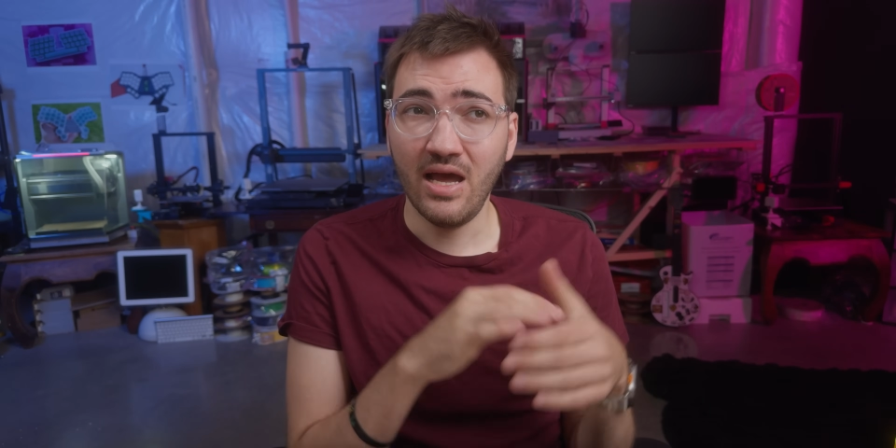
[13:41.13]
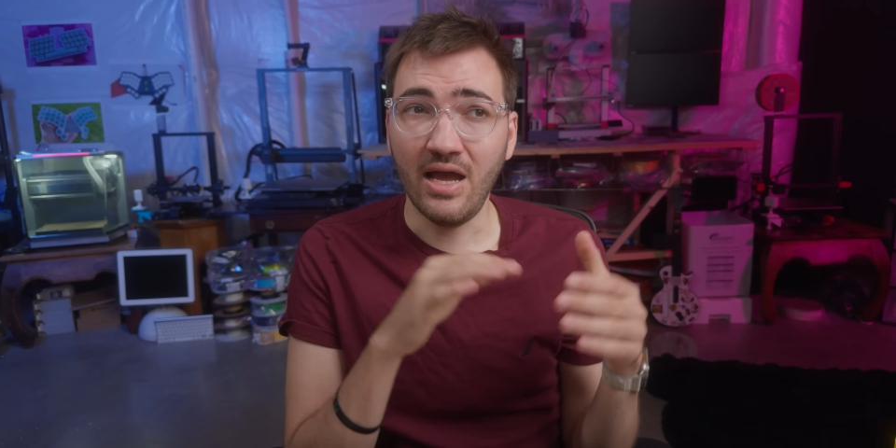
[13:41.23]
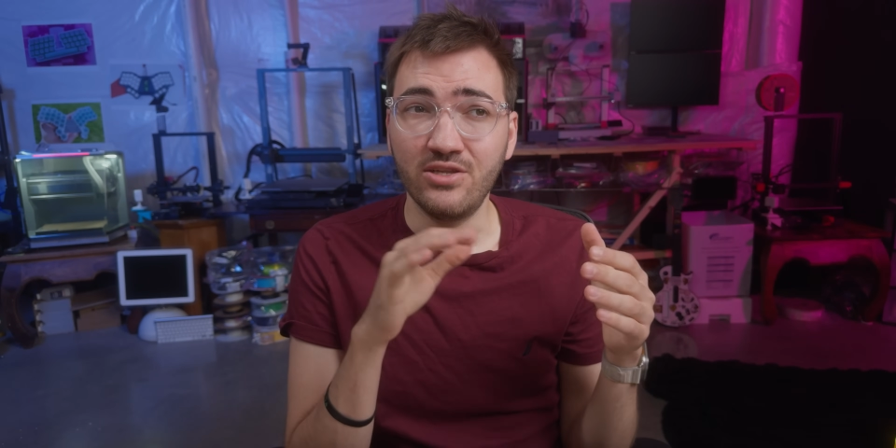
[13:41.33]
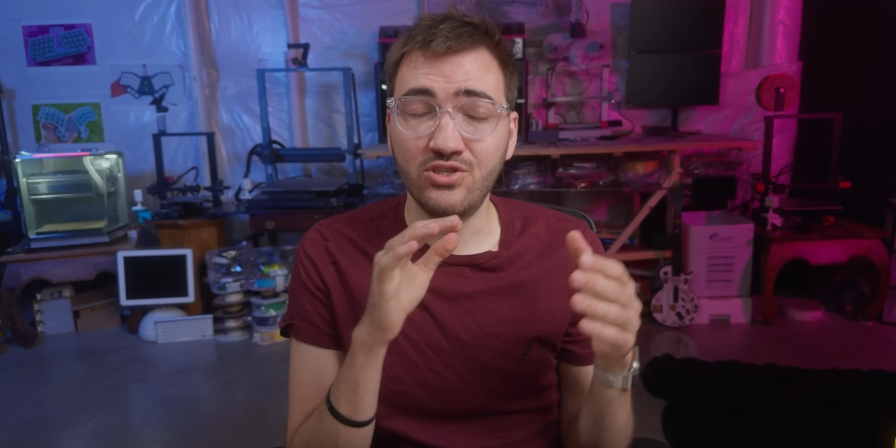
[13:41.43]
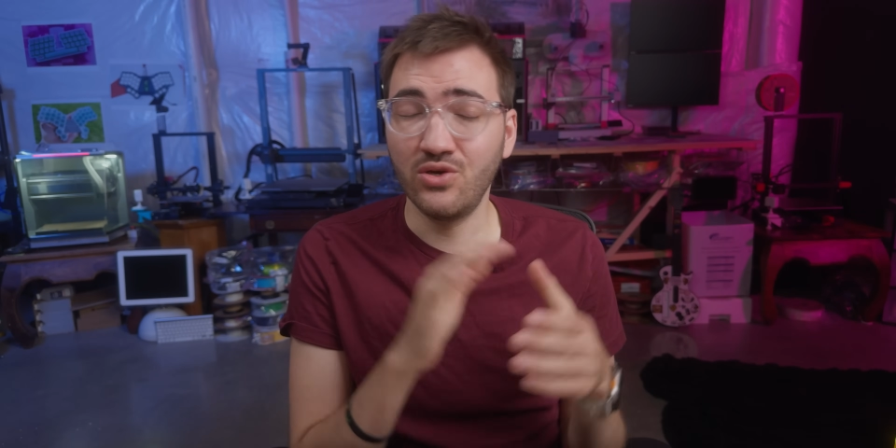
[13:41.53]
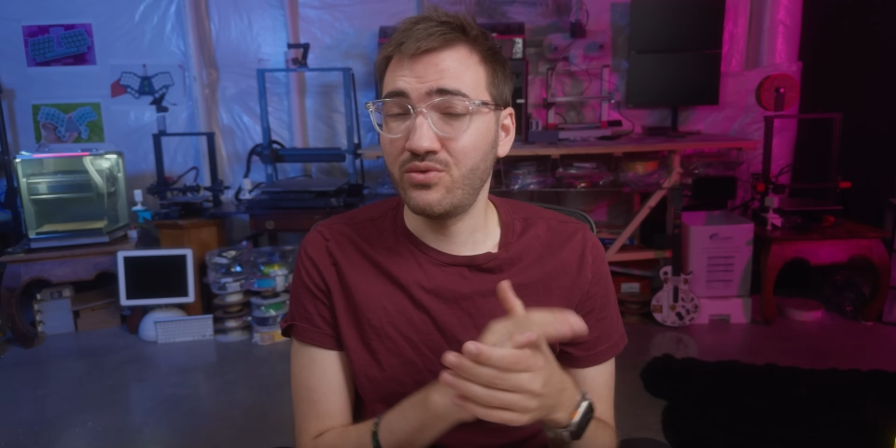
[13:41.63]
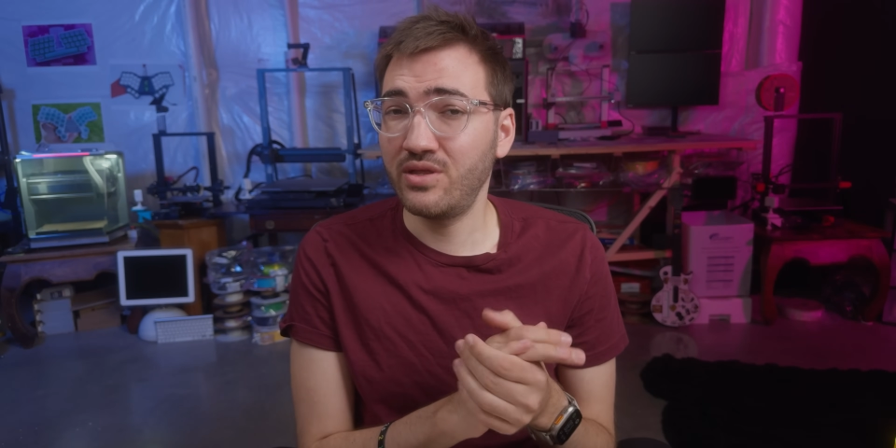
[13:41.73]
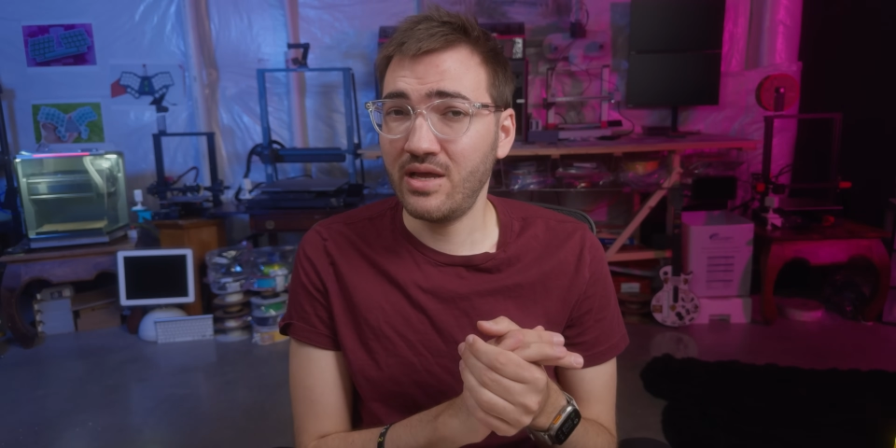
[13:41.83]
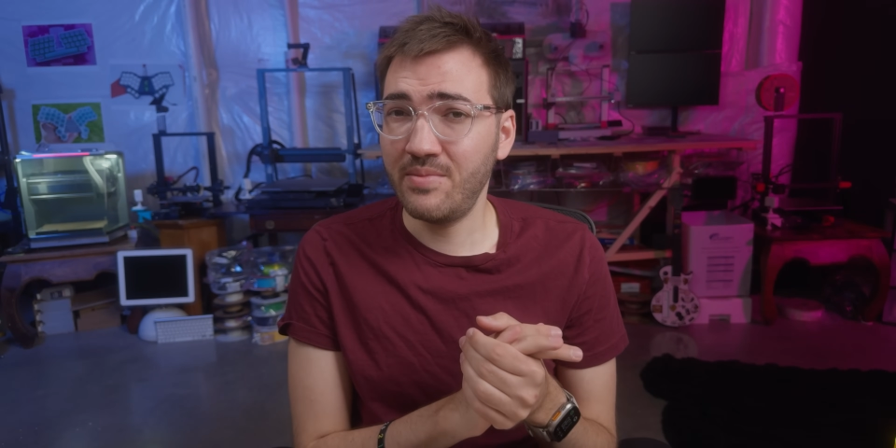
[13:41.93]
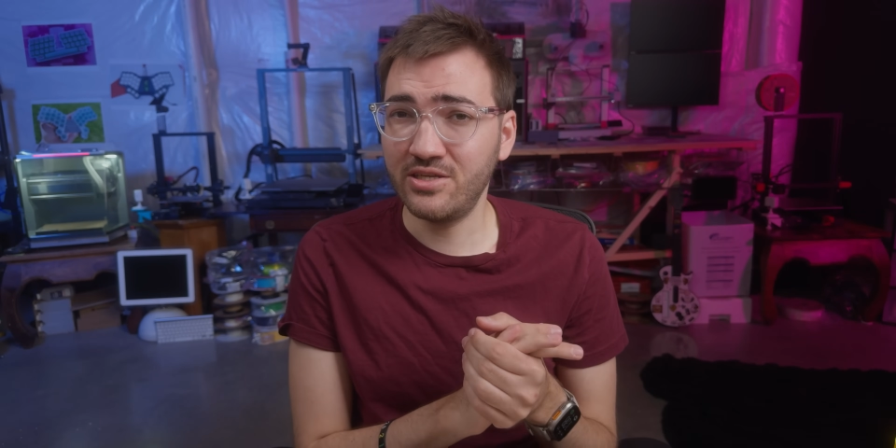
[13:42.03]
I don't
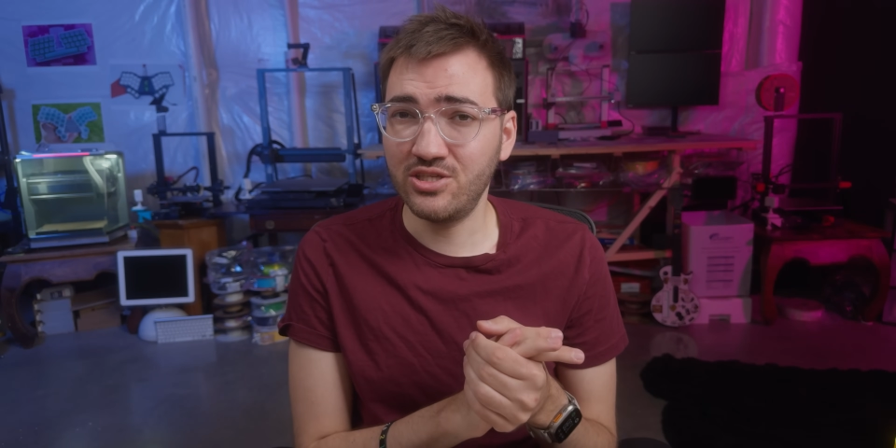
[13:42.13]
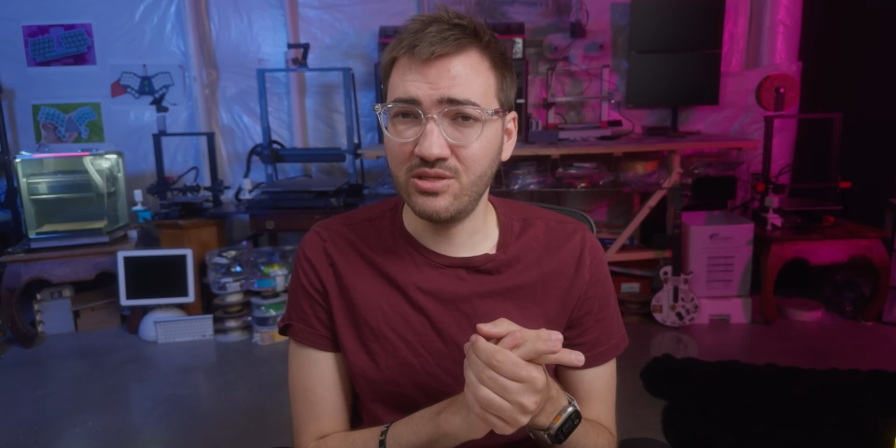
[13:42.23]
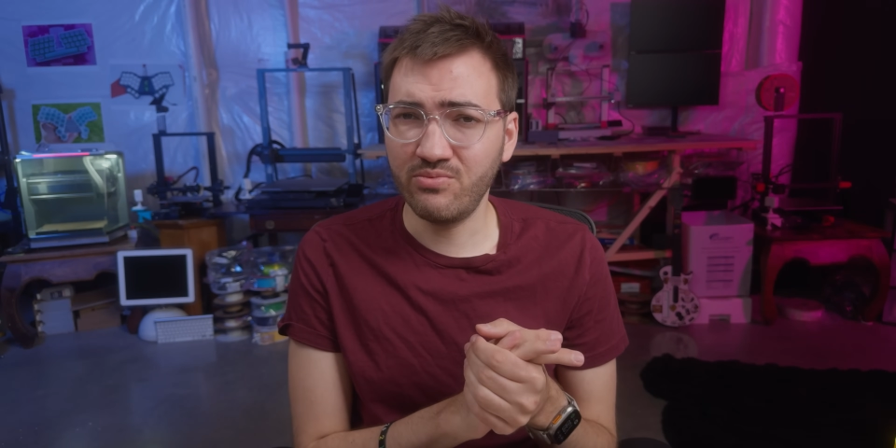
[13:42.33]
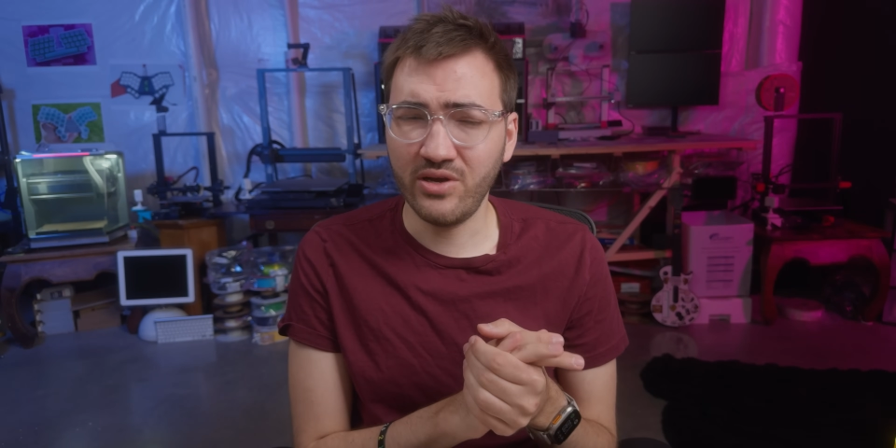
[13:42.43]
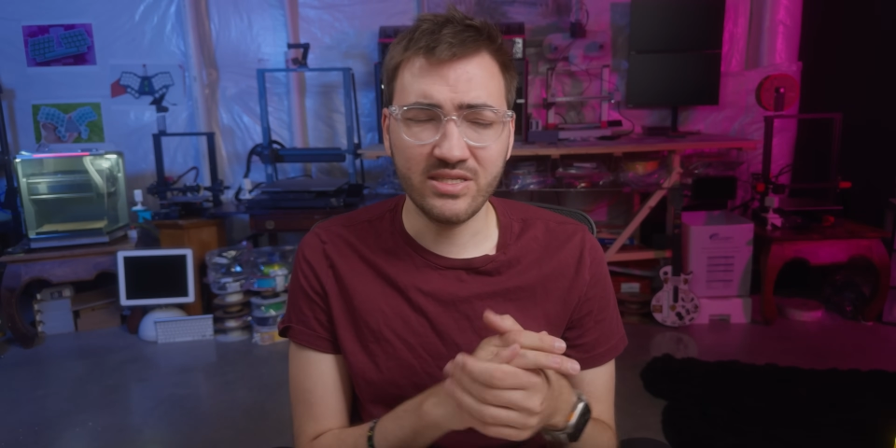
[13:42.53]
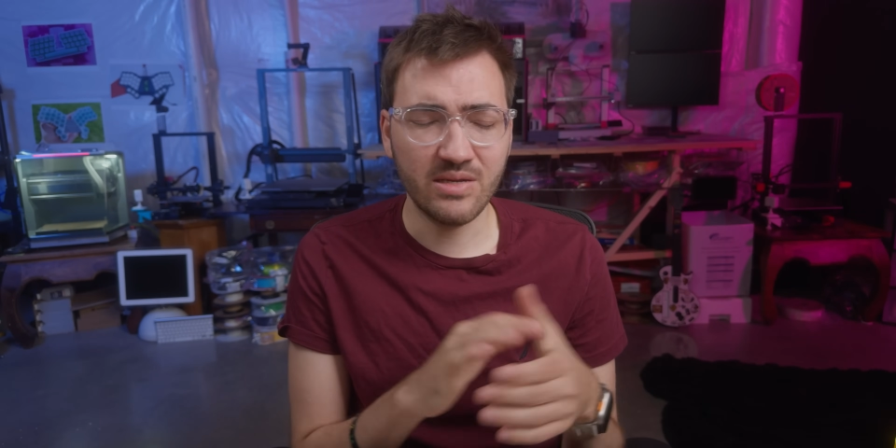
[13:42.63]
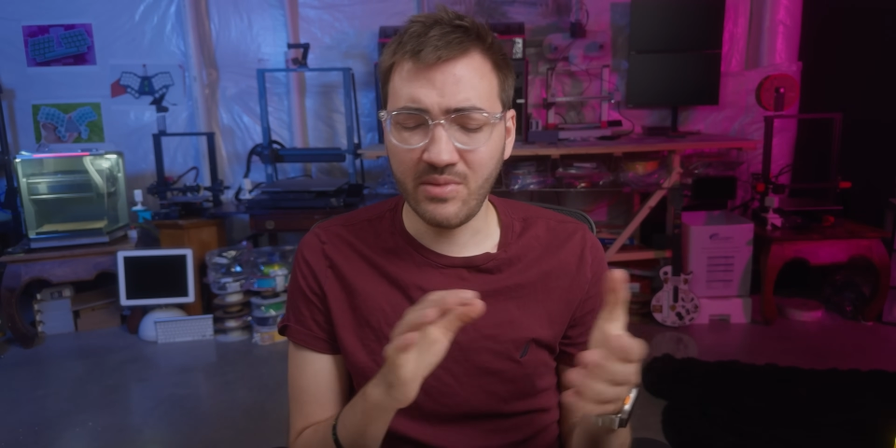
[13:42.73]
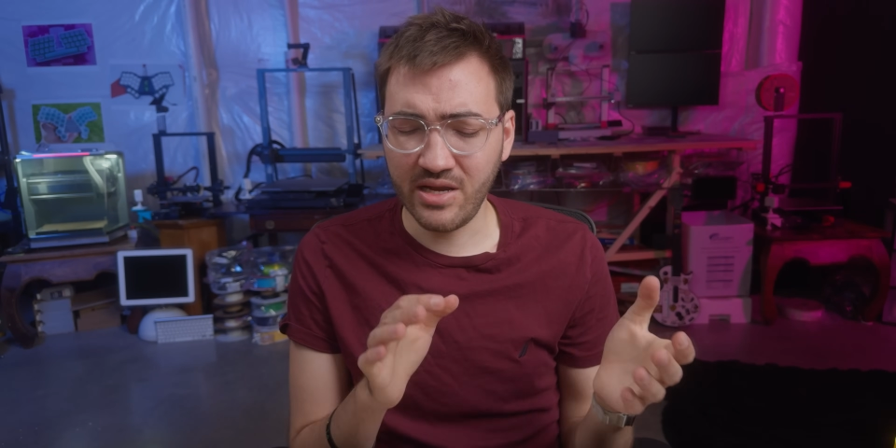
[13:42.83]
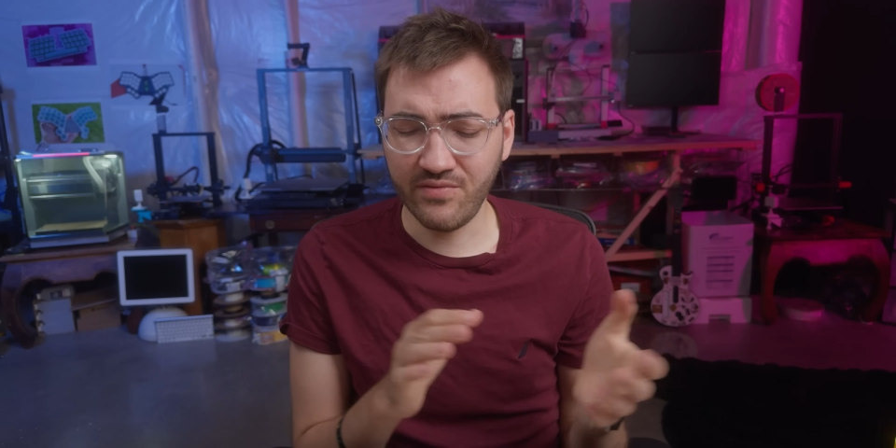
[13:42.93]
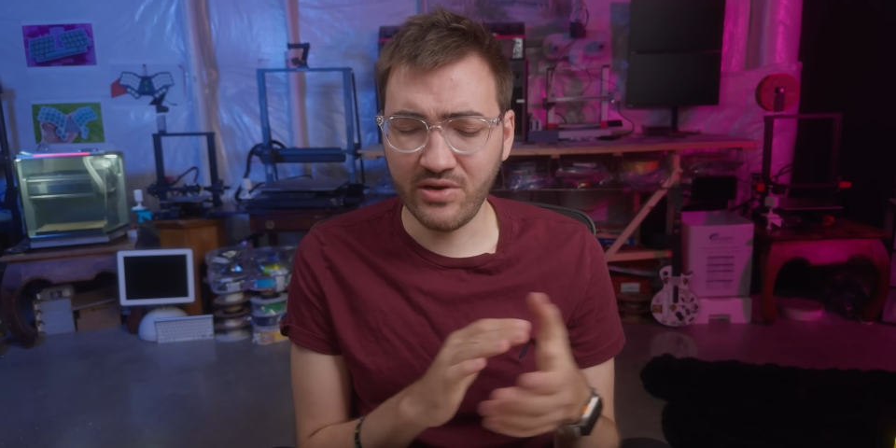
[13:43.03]
think I mentioned the price. I
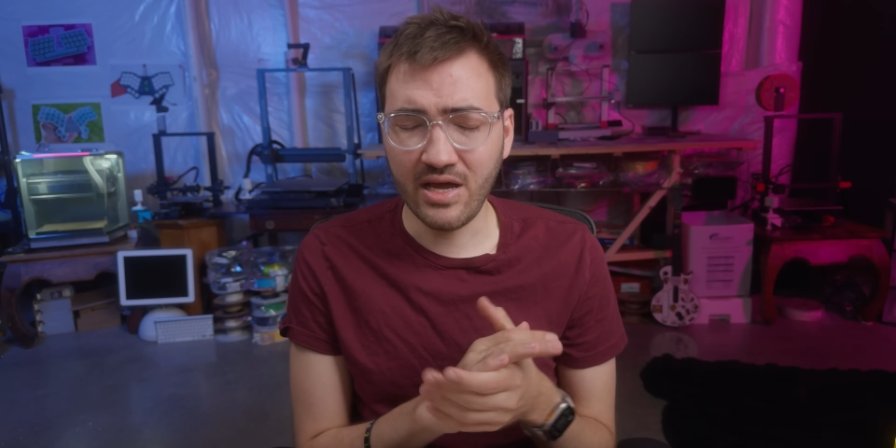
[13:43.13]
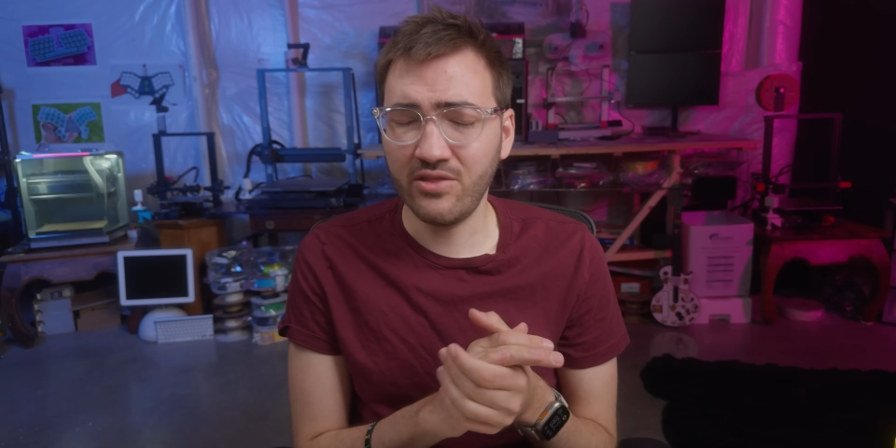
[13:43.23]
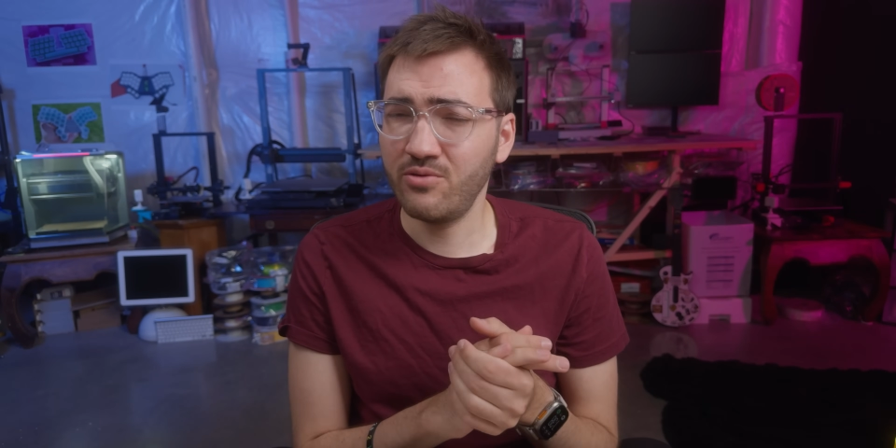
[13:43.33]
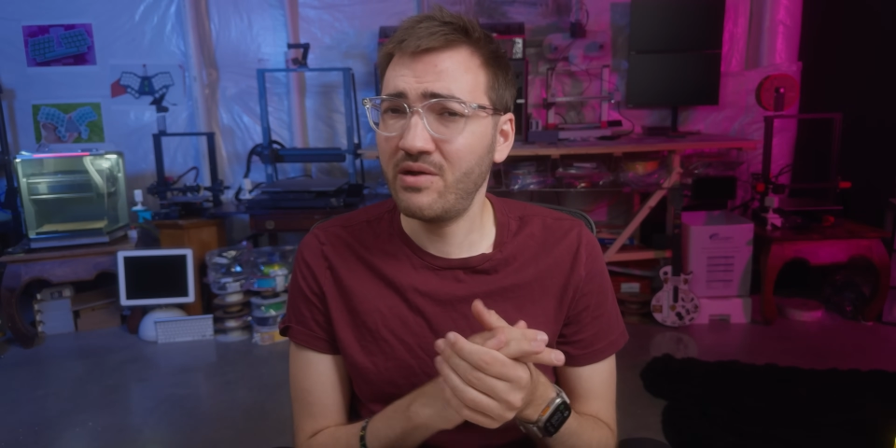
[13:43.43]
might have or not. They're